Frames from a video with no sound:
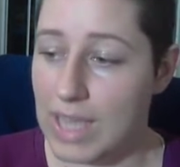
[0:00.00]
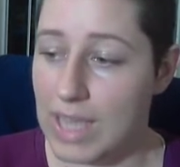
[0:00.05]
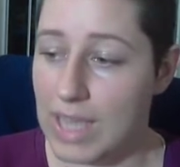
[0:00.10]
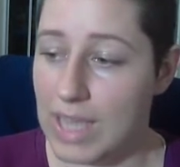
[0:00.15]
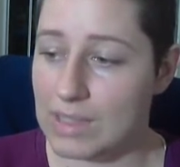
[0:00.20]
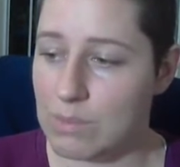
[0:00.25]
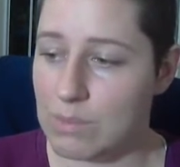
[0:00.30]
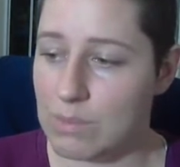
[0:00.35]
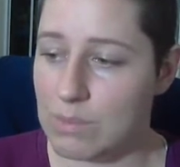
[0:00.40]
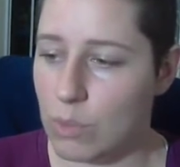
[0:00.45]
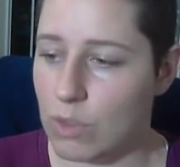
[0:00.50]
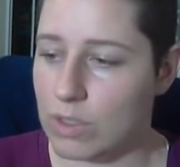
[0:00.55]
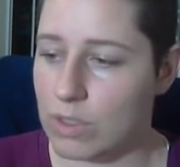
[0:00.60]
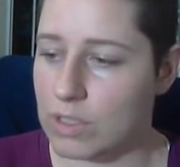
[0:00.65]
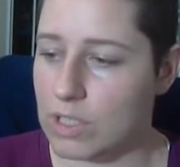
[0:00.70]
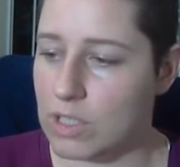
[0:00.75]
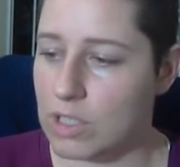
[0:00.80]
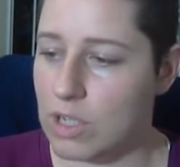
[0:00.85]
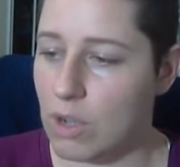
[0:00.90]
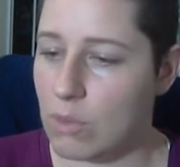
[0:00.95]
That's
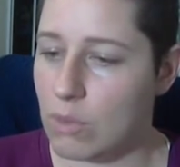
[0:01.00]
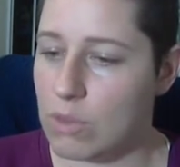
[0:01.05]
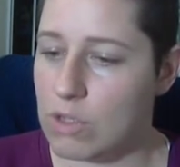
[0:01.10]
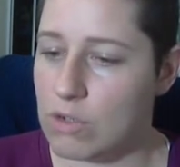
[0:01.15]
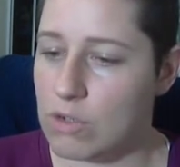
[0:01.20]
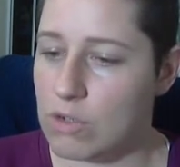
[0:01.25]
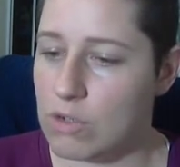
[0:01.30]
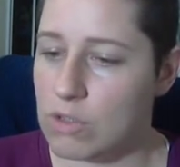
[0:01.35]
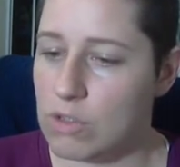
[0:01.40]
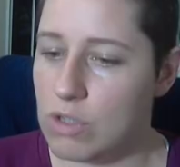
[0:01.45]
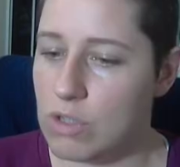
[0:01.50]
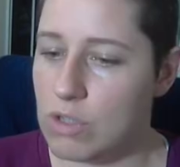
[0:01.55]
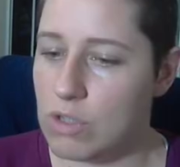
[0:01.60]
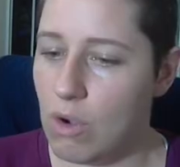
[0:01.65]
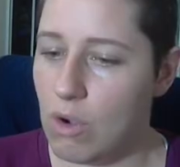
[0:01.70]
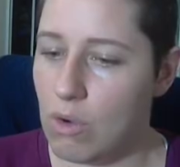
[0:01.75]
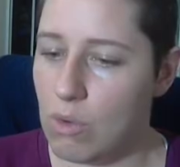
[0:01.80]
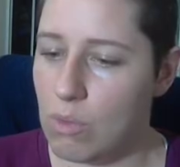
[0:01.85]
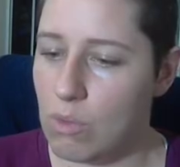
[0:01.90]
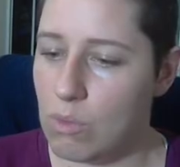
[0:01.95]
important to know. There's
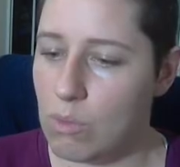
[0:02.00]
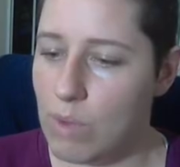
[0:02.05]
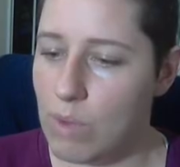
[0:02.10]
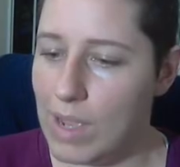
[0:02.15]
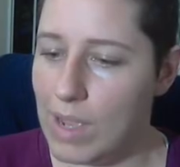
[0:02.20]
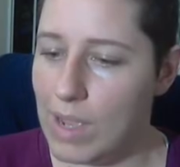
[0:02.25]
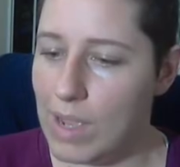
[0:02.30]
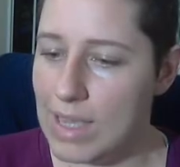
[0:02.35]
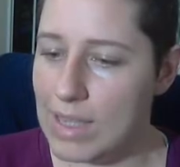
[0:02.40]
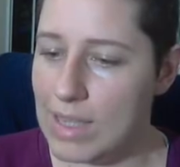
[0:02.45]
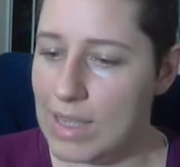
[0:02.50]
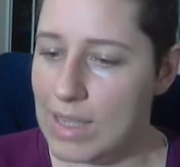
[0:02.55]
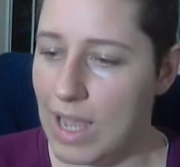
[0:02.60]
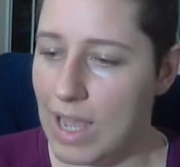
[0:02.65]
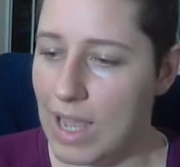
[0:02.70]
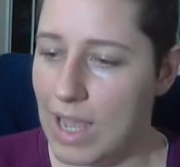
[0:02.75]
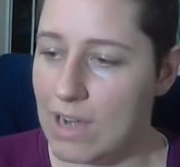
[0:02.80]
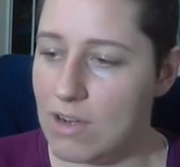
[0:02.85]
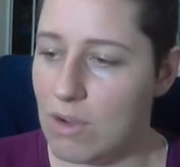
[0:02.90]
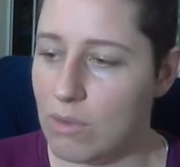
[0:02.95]
no way
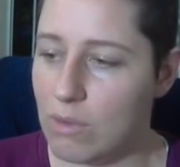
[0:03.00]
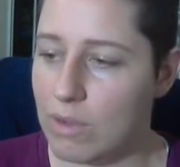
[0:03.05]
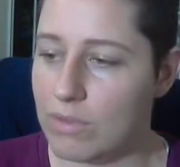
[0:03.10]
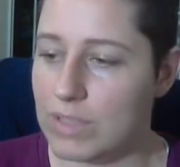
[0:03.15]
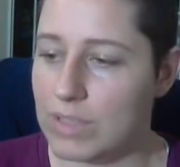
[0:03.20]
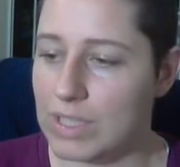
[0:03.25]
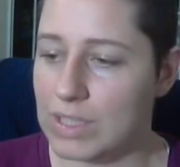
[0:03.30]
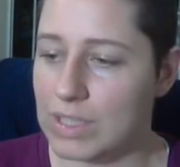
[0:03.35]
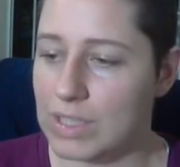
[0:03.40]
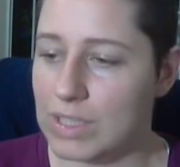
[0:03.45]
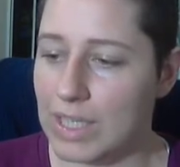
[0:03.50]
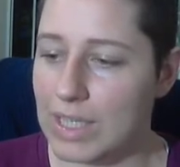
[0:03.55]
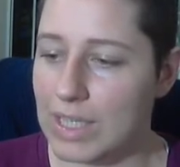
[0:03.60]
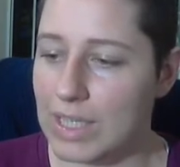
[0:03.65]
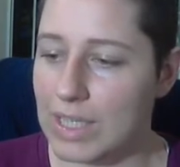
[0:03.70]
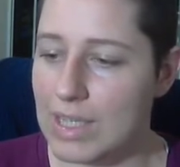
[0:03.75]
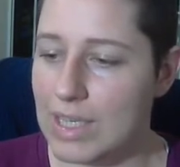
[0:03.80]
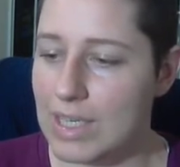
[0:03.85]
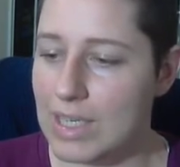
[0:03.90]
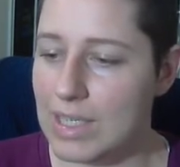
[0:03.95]
that I know of to
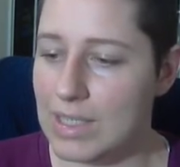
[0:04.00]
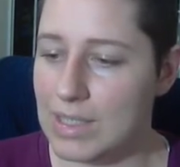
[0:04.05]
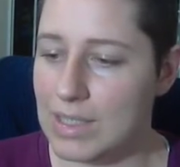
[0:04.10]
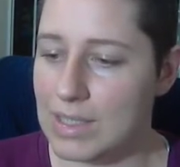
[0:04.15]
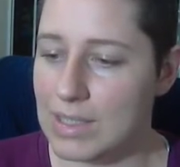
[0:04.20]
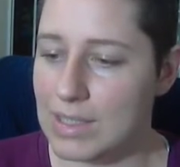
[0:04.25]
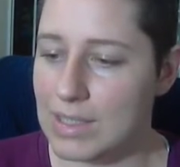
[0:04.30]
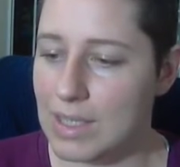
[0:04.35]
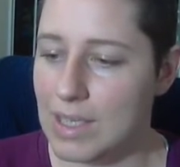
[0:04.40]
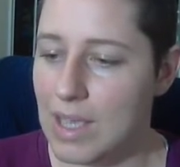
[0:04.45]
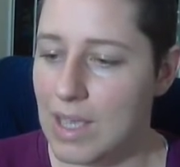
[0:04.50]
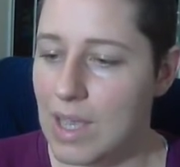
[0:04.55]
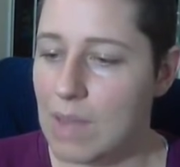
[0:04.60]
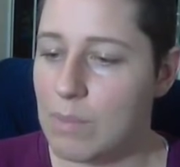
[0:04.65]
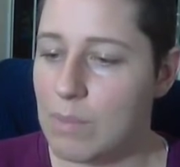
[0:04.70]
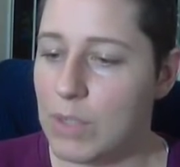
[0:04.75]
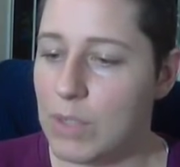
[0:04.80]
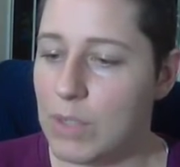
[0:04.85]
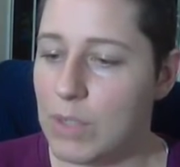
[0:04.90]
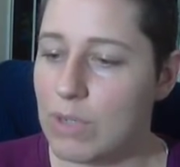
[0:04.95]
link these,
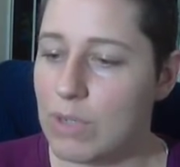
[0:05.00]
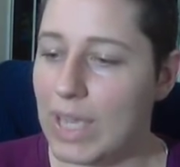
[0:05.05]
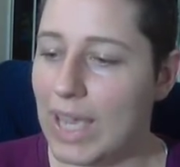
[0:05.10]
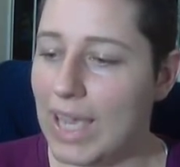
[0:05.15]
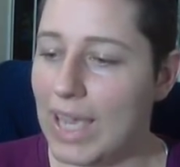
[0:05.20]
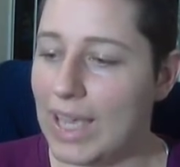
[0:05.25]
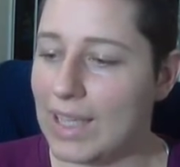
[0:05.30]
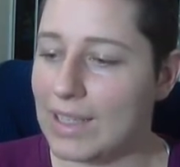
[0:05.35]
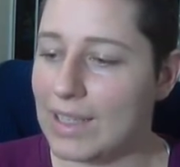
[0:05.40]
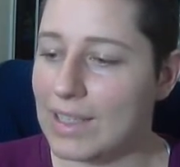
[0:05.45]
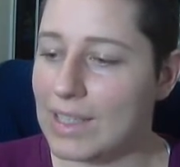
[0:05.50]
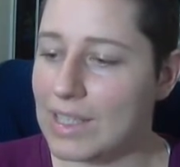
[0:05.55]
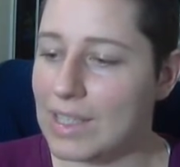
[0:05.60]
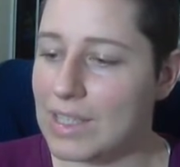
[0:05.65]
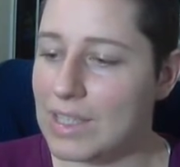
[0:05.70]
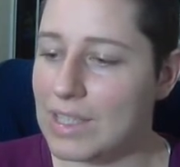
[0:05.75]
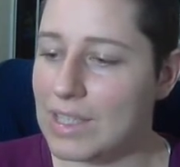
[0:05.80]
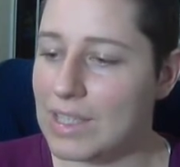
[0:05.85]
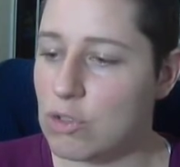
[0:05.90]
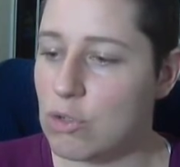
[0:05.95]
but you can
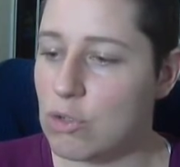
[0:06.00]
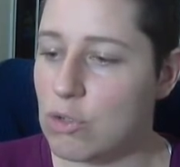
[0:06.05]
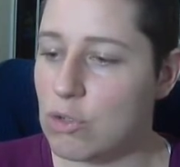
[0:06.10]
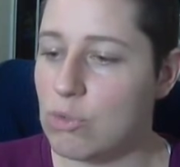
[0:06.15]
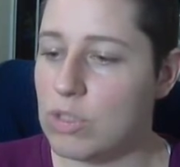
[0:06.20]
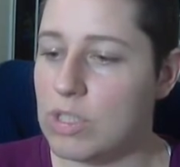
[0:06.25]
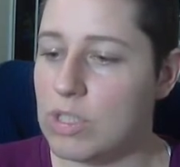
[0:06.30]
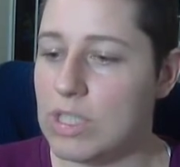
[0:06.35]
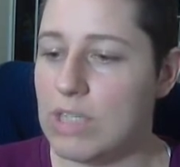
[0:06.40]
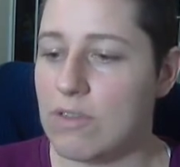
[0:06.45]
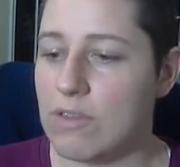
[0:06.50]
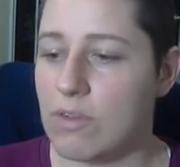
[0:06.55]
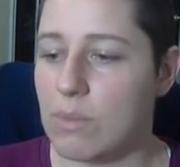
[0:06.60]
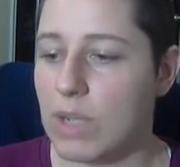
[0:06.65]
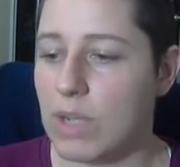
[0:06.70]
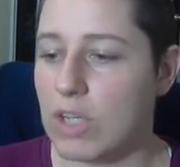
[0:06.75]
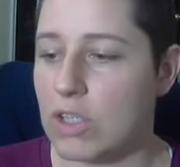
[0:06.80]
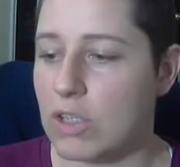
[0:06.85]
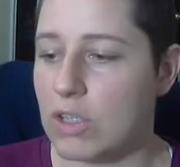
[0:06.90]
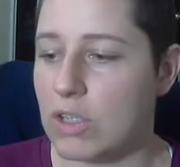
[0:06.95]
link these two
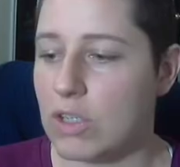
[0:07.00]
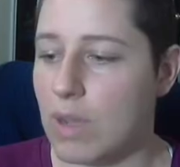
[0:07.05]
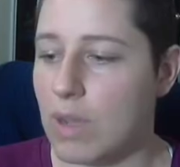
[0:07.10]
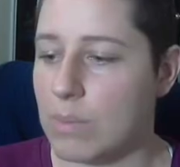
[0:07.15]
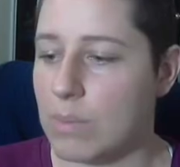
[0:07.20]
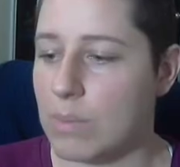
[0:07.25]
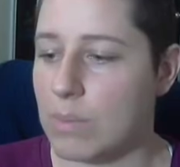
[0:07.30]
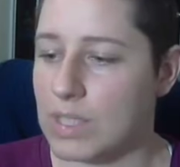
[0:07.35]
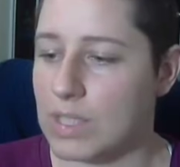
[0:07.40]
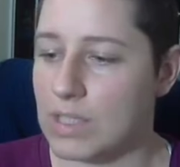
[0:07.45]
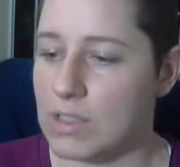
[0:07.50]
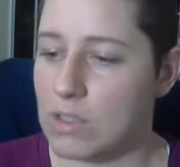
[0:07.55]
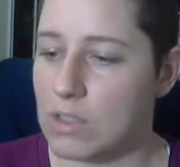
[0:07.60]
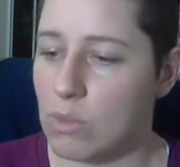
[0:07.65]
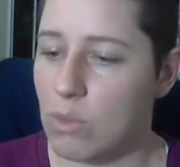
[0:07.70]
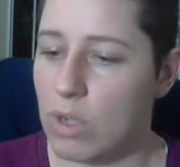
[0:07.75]
deformation composites.